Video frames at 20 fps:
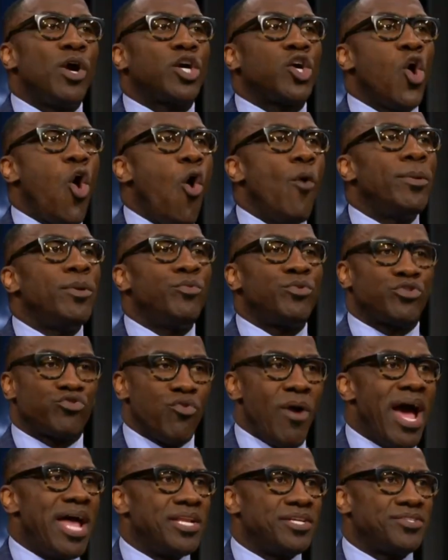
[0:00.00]
Kobe was
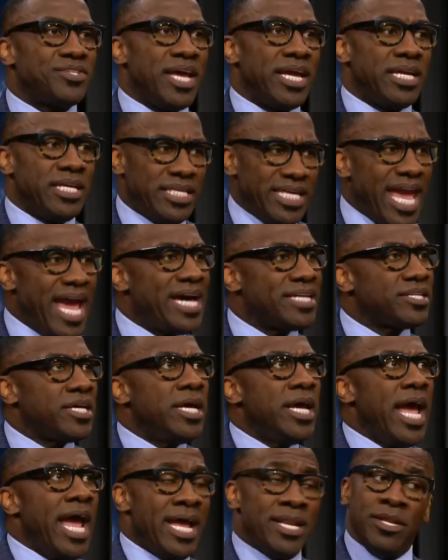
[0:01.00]
trying to say, yes.
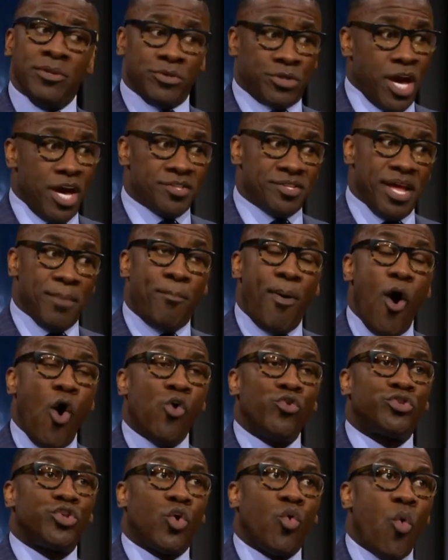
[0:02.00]
Yeah. And because they
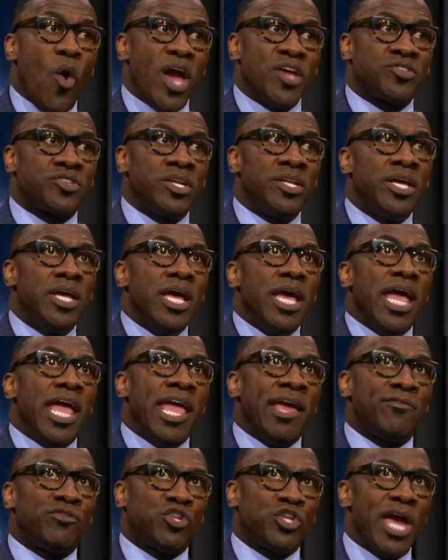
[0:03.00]
posed the question,
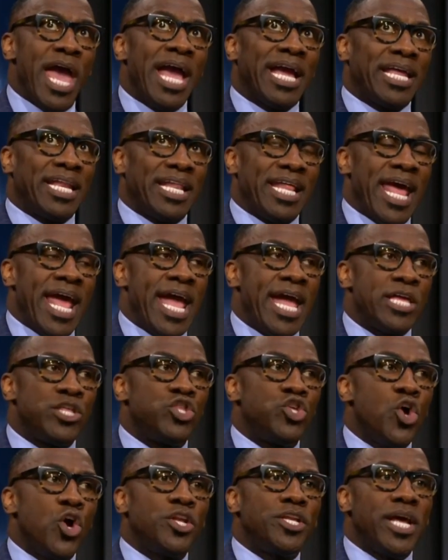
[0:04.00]
if Shaq had had
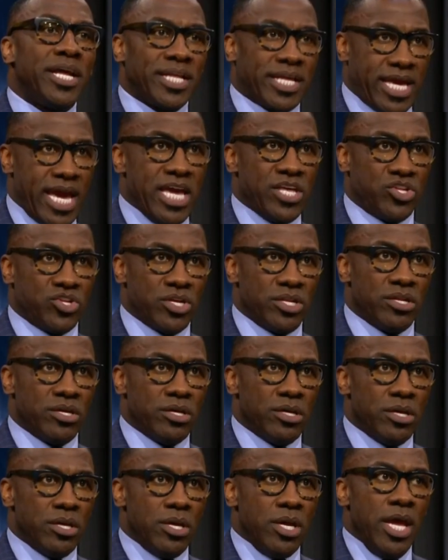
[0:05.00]
your dedication,
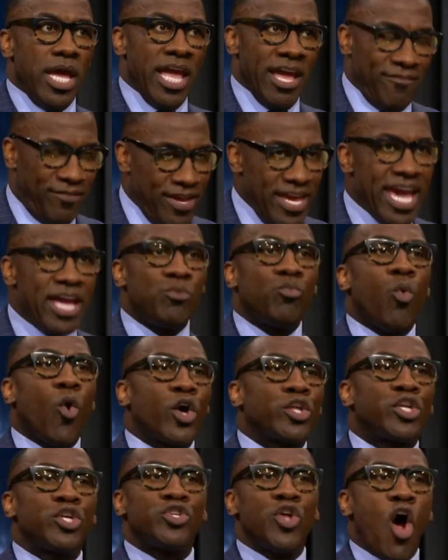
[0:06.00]
yep. if he had
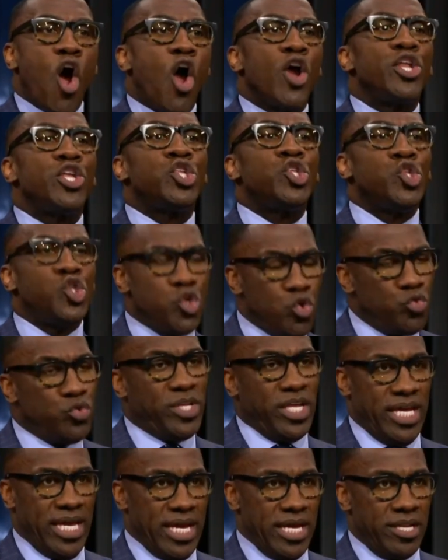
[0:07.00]
worked as hard as you
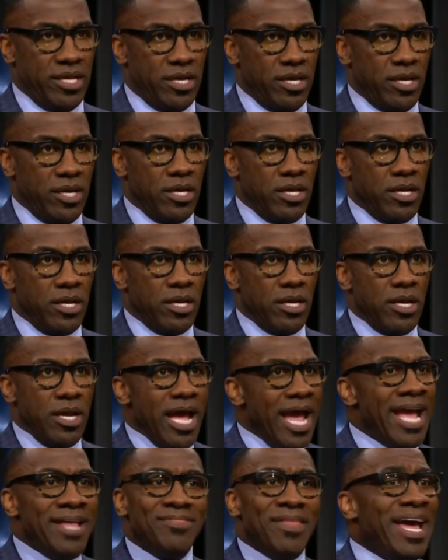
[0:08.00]
did. That's
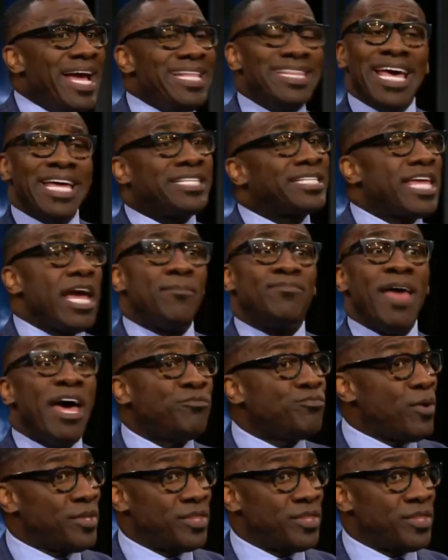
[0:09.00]
true. And Skip, that's